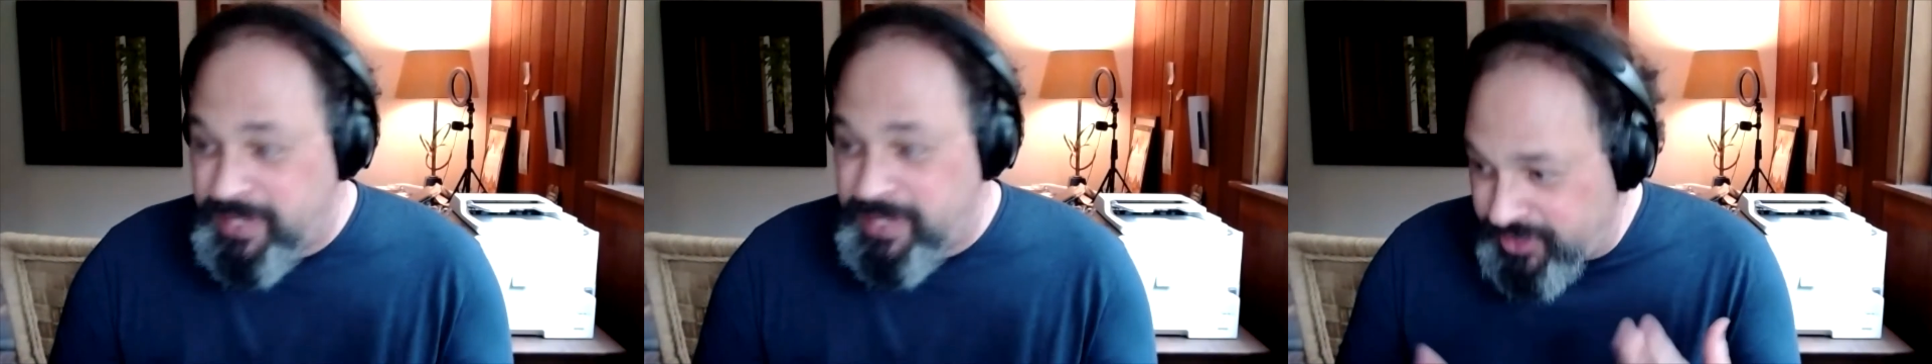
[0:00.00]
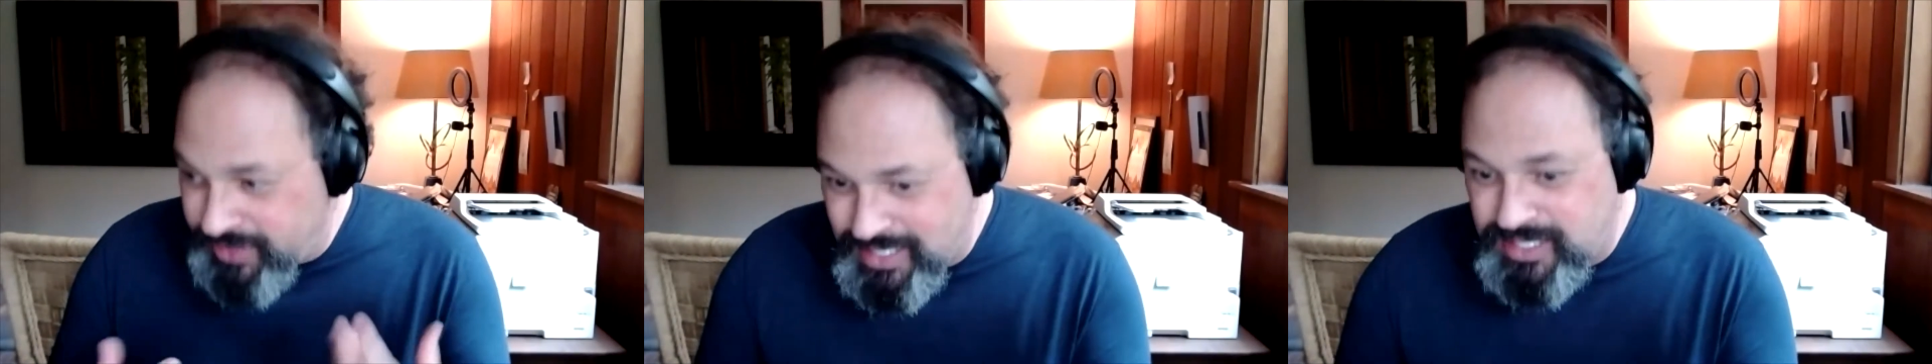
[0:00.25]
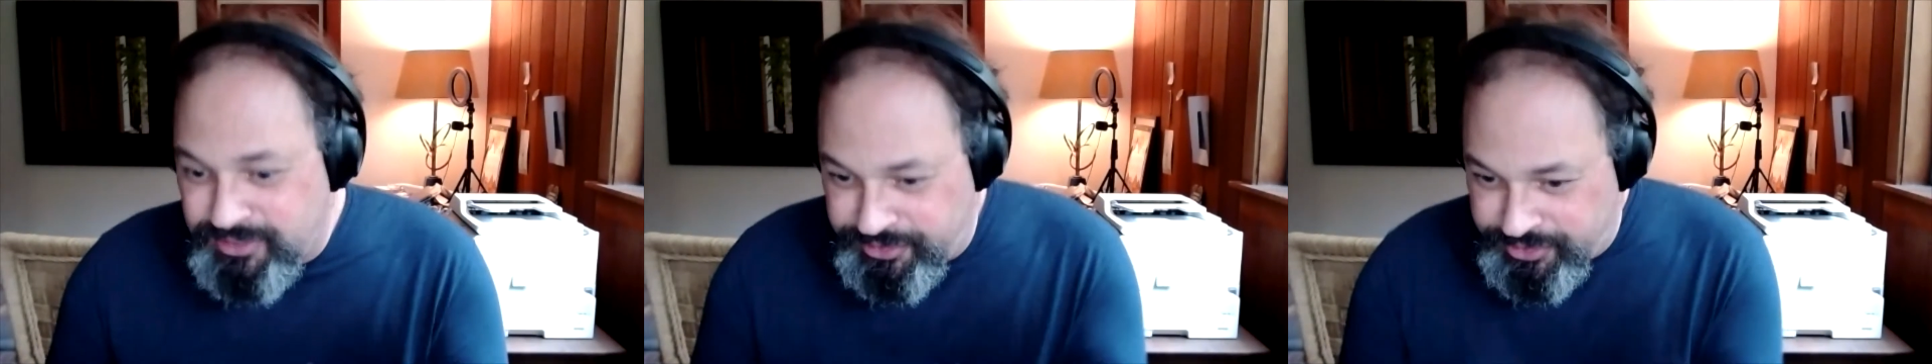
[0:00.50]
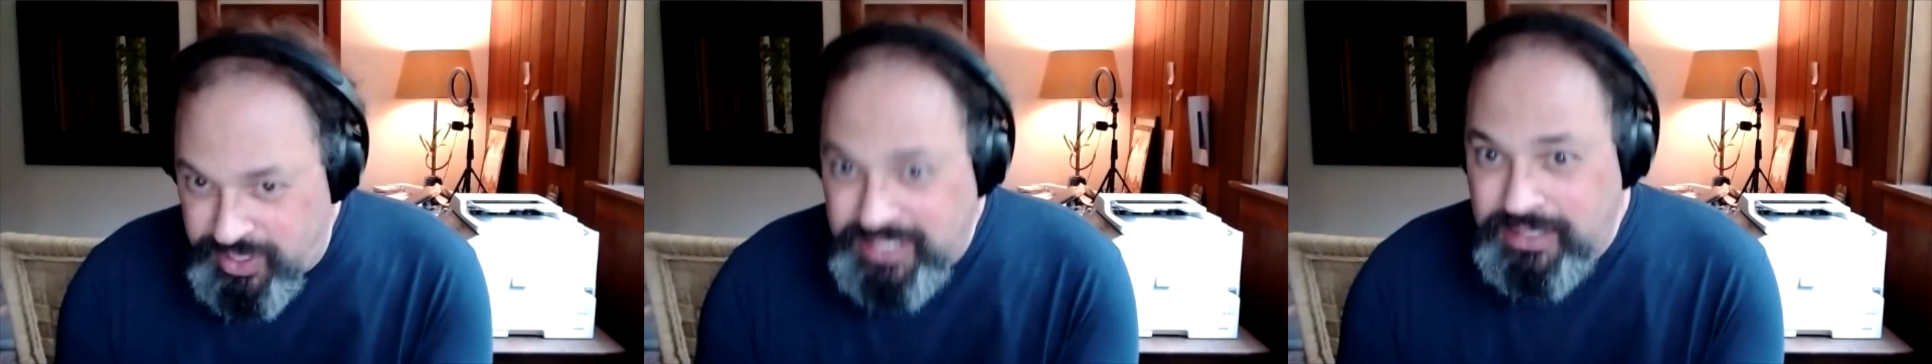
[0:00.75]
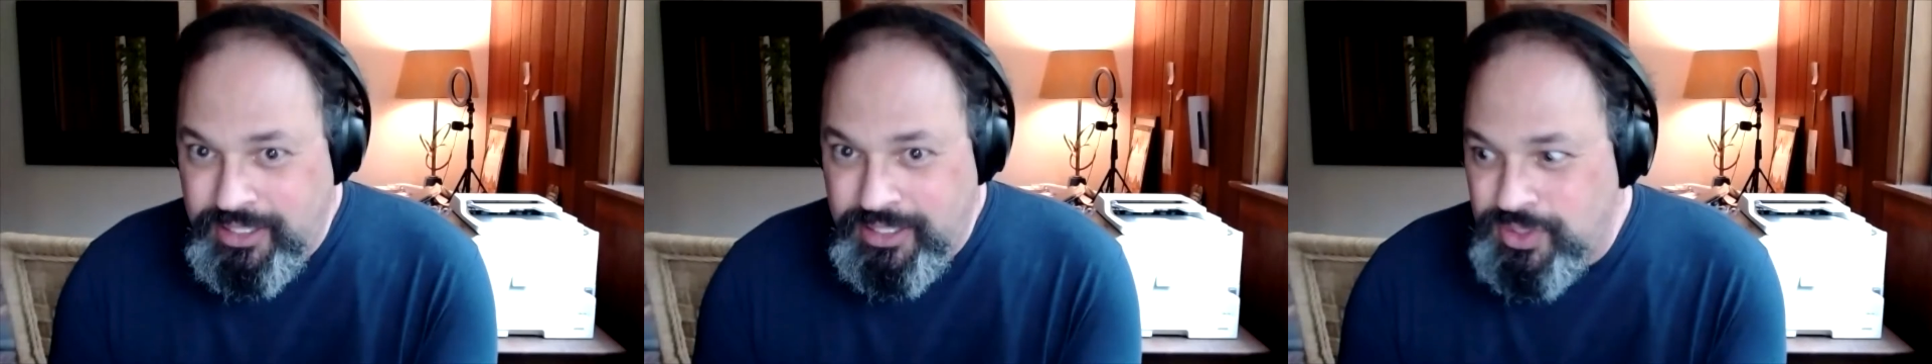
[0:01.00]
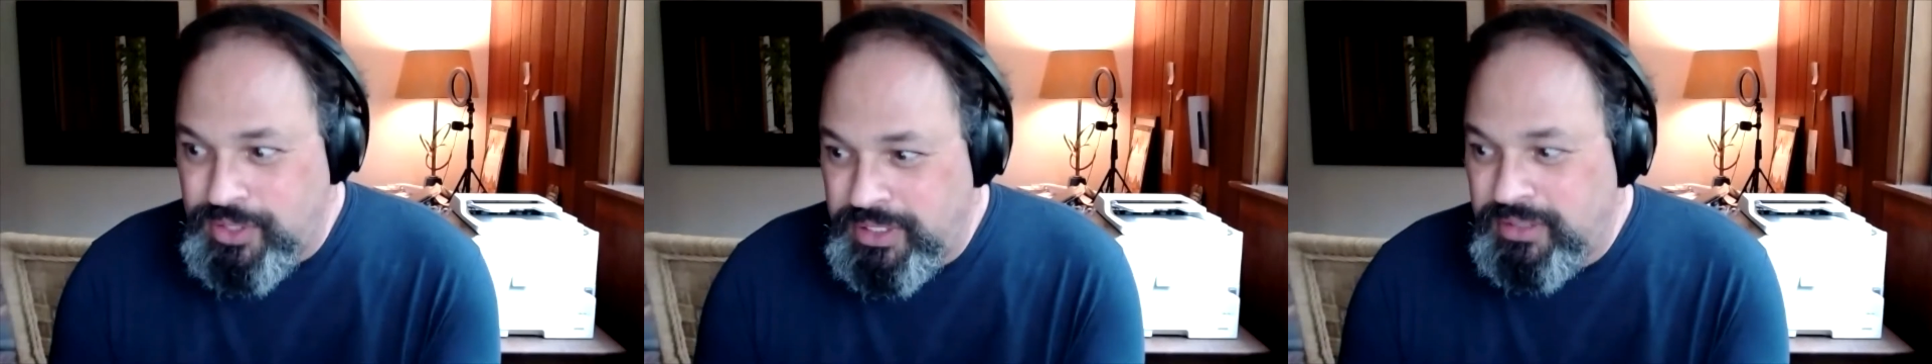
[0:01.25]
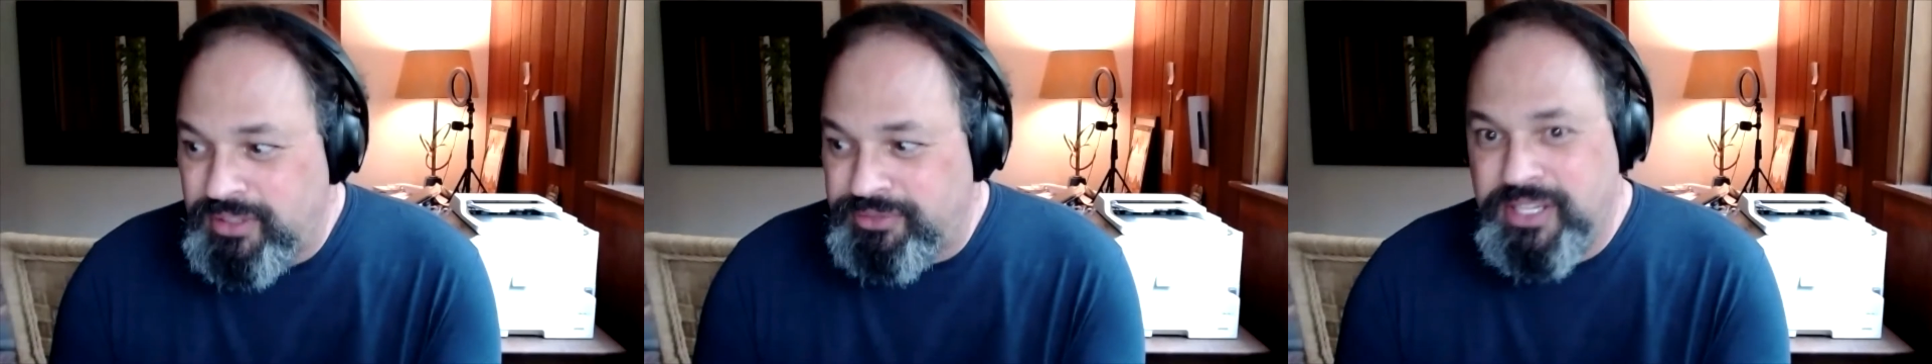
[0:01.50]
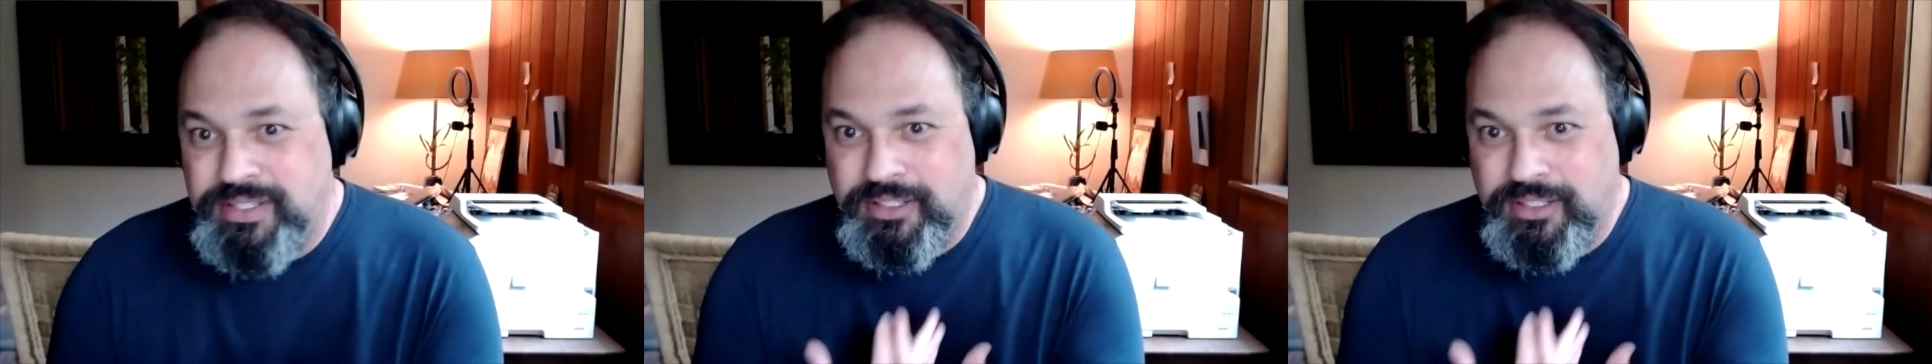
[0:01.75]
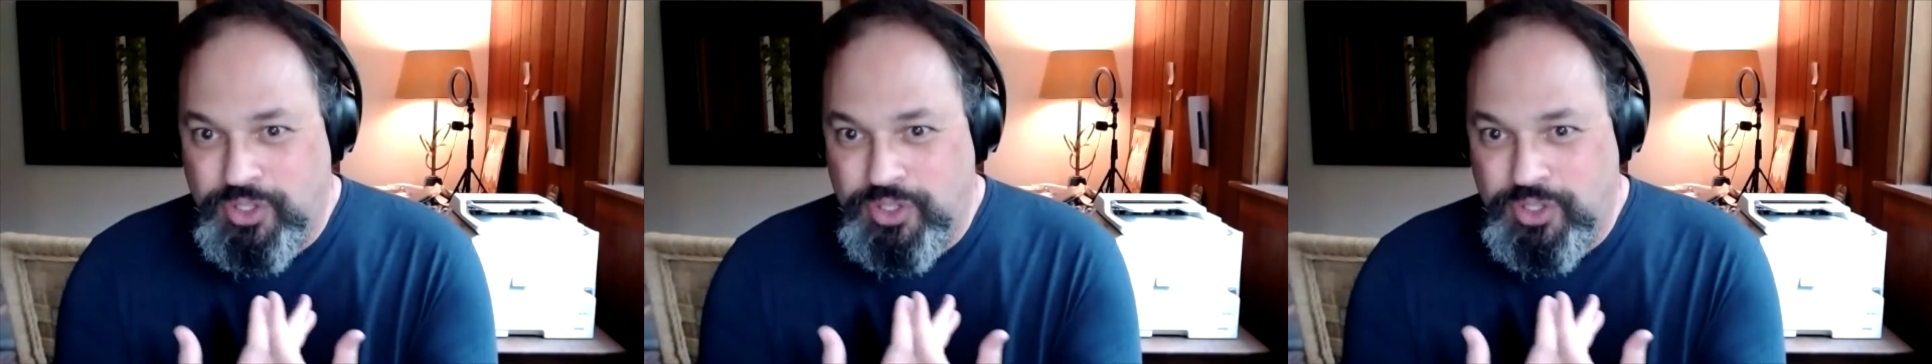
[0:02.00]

if it has a friendly user interface that